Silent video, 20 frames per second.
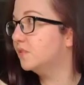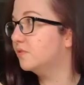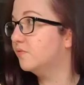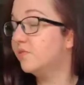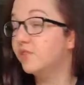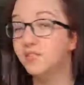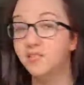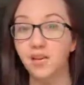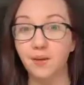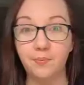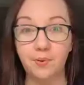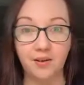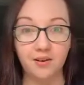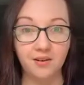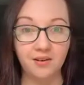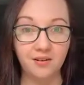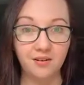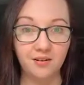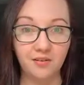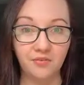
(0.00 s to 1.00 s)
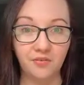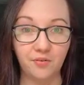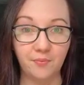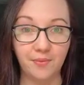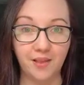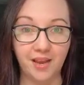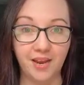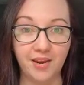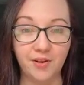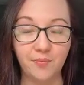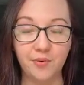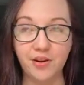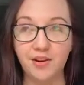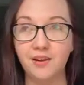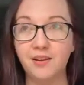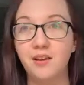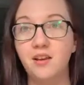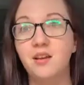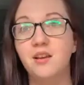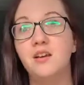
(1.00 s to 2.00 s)
Feels Like Butter yarn from Lion
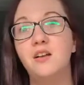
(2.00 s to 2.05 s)
brand.